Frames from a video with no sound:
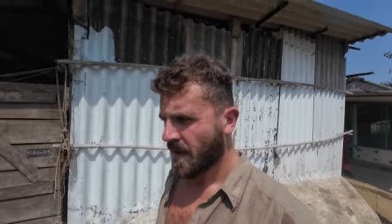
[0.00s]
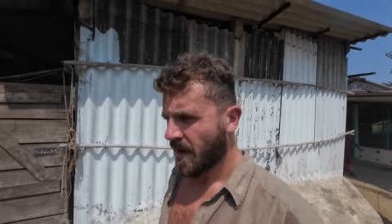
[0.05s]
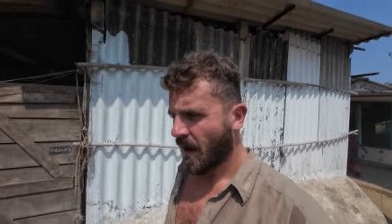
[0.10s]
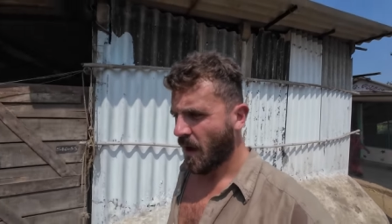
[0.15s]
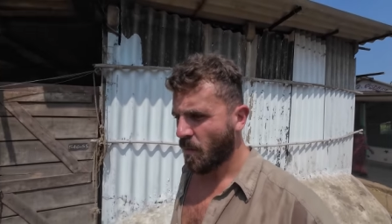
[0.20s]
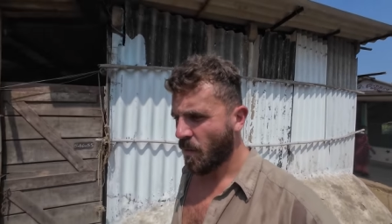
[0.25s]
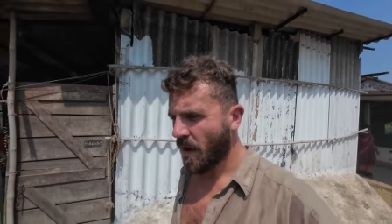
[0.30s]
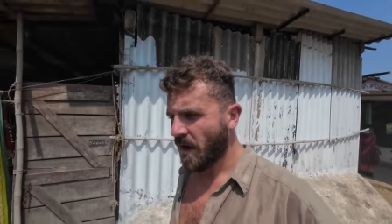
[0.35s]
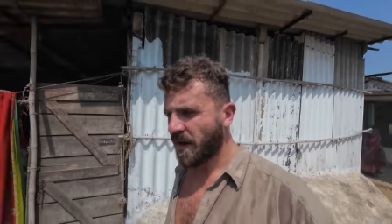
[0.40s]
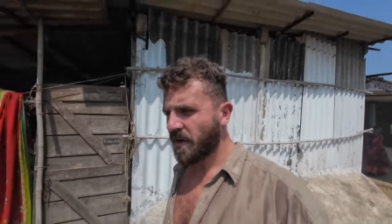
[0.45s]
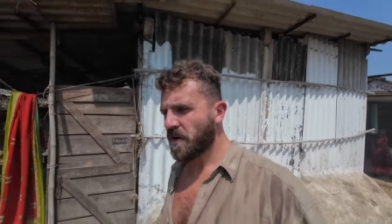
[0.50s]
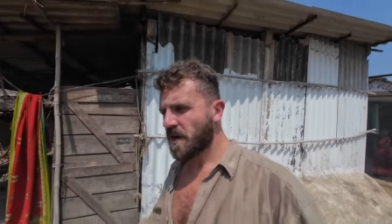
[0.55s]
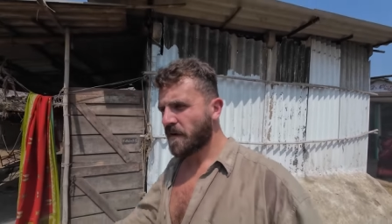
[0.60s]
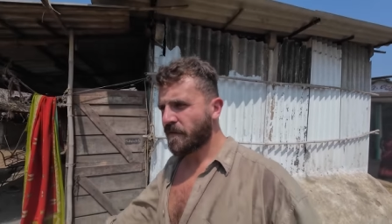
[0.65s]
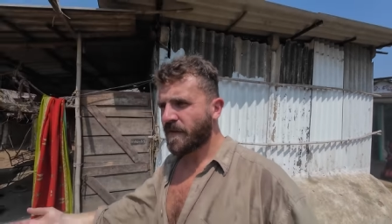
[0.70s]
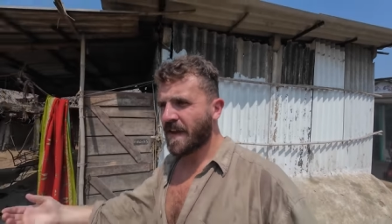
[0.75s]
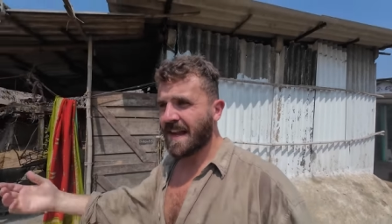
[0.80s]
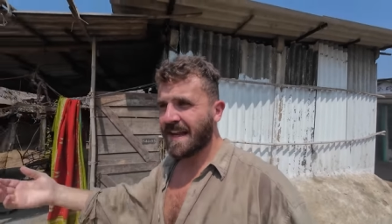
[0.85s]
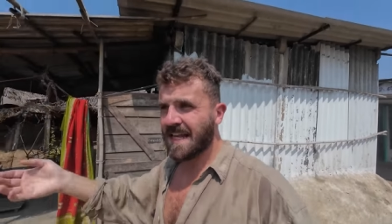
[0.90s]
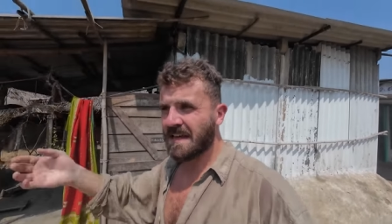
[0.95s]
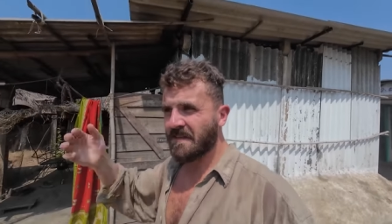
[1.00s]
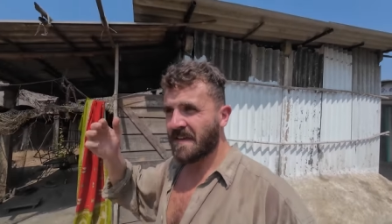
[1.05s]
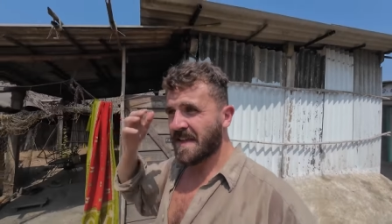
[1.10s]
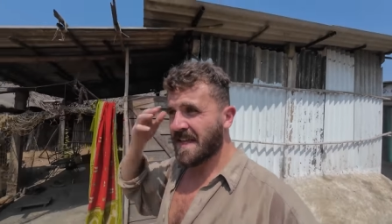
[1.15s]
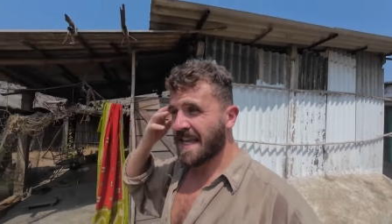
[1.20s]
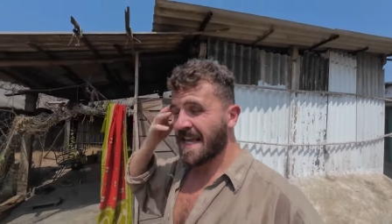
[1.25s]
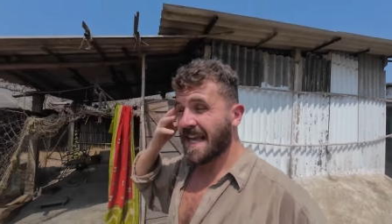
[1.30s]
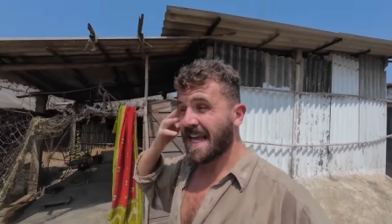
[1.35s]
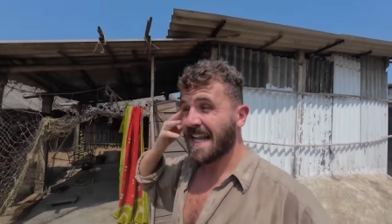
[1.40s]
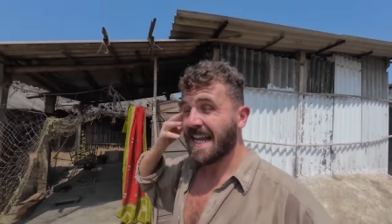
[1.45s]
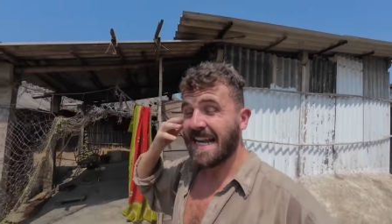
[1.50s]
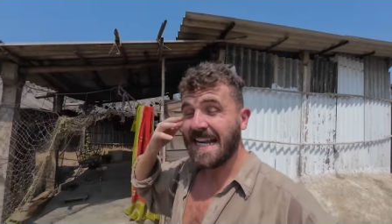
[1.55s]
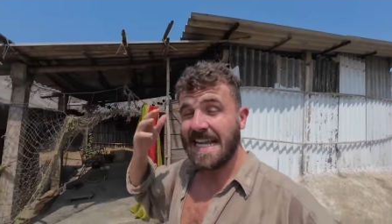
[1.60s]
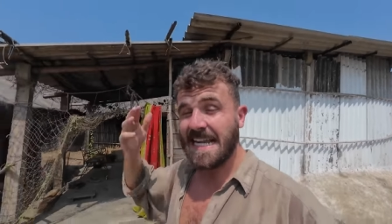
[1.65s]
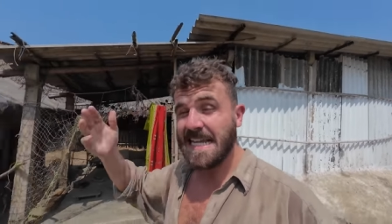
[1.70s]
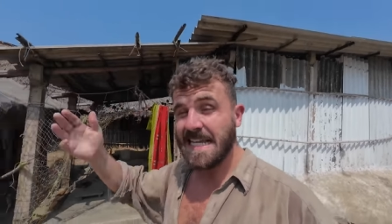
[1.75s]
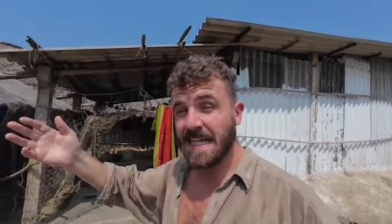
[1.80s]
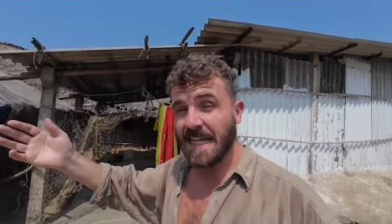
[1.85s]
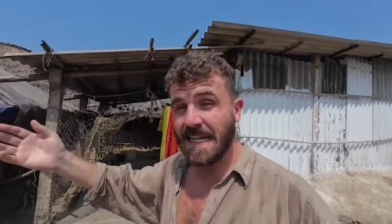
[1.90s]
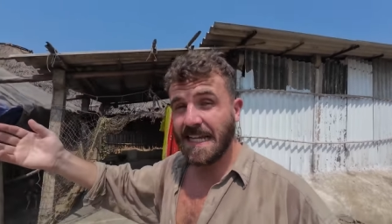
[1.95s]
I wonder if they're living here
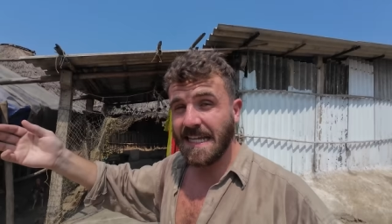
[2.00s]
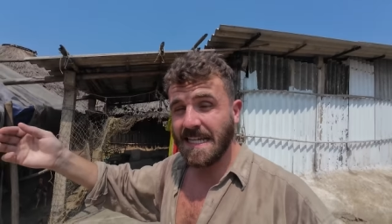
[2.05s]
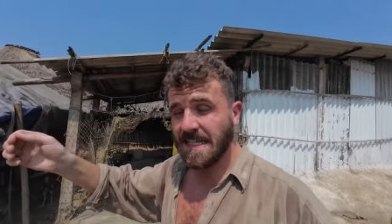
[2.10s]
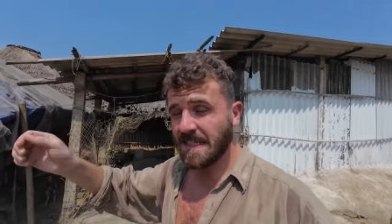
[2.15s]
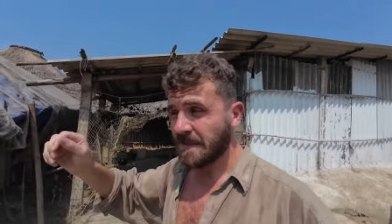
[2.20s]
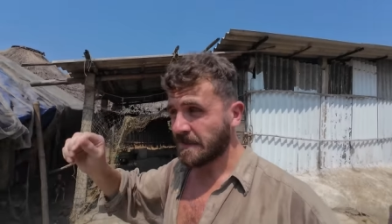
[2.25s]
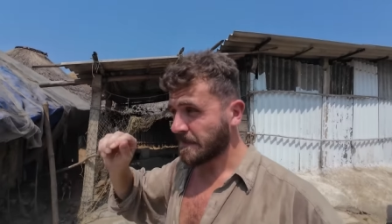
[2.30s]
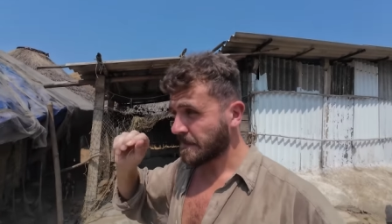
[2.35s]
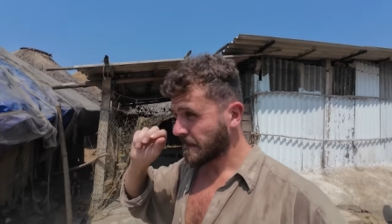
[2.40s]
legally.